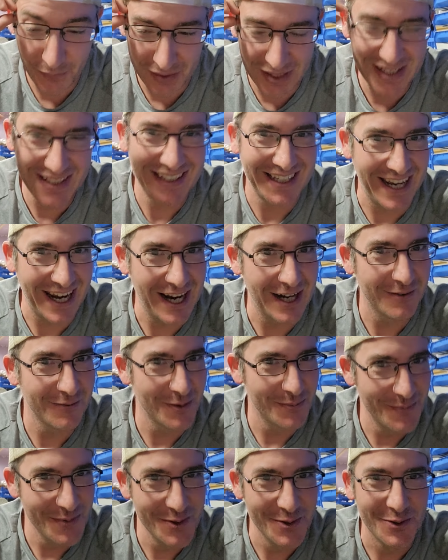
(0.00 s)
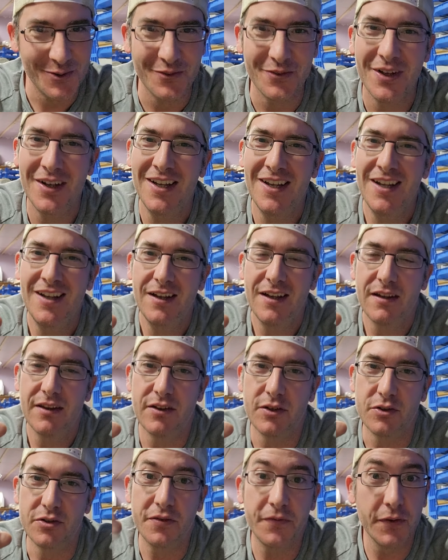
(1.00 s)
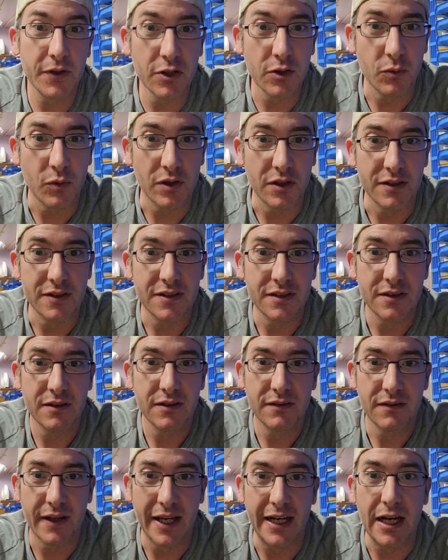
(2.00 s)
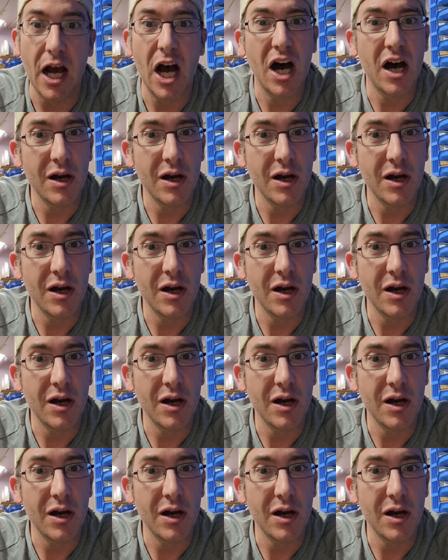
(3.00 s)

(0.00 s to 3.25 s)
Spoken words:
It can remove those filler words like